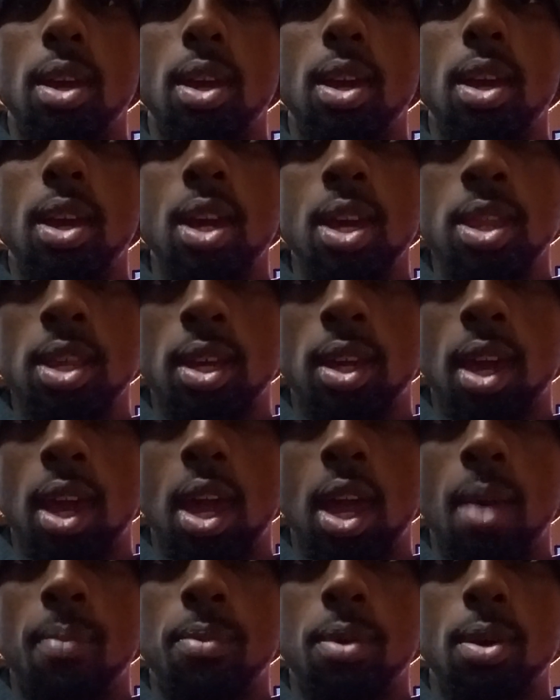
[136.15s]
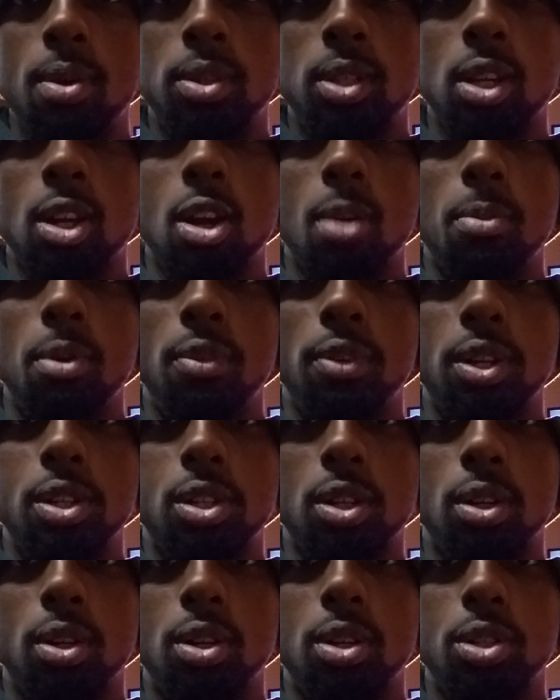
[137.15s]
in the game using your Move
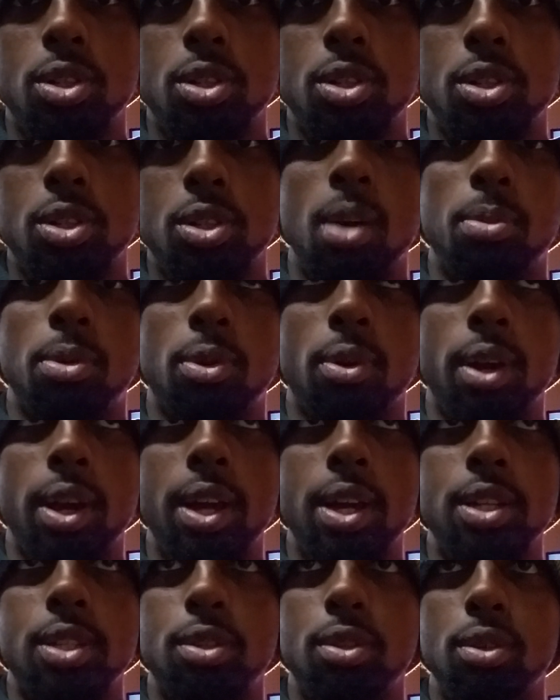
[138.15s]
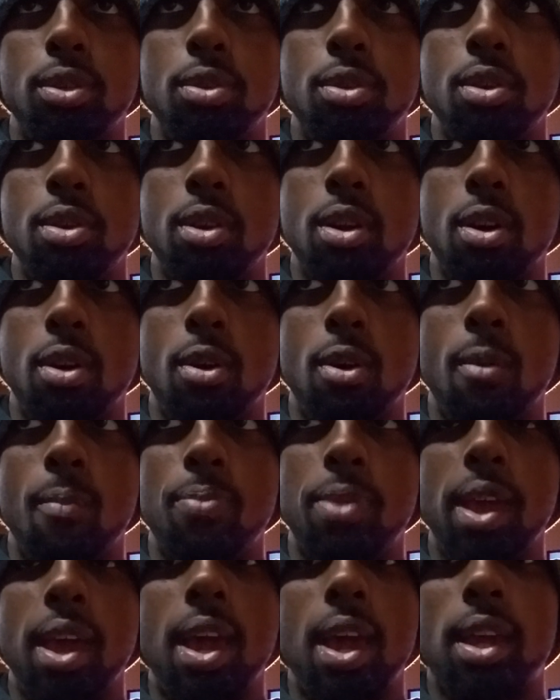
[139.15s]
controllers, you can upgrade to,
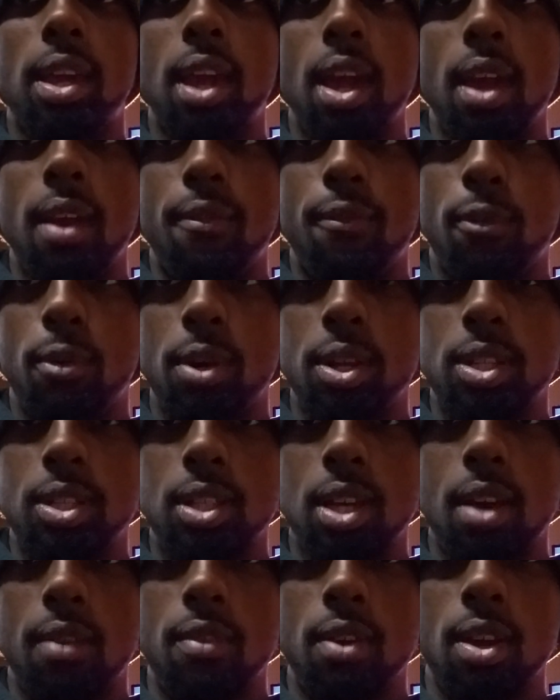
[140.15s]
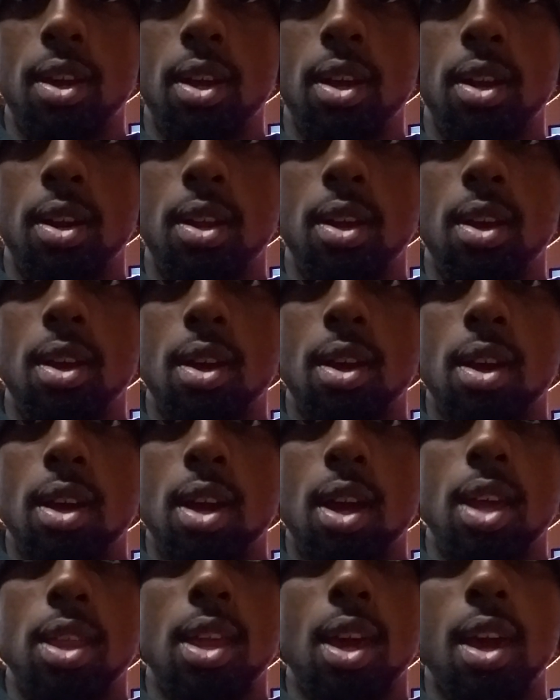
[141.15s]
the AK-47
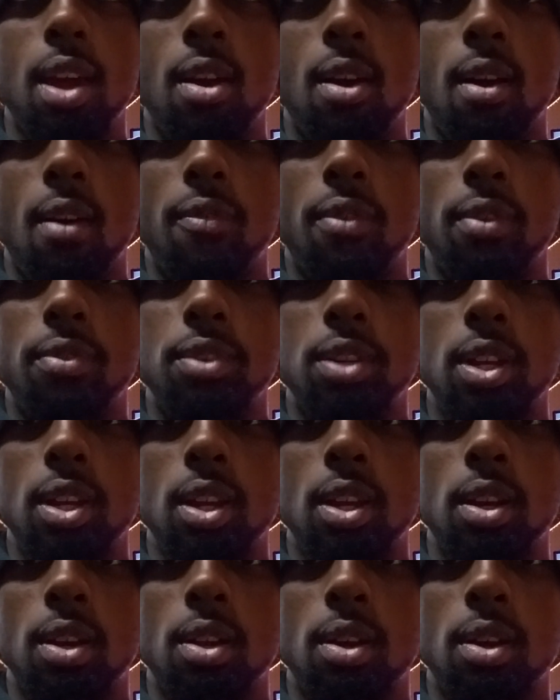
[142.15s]
and the AR-15.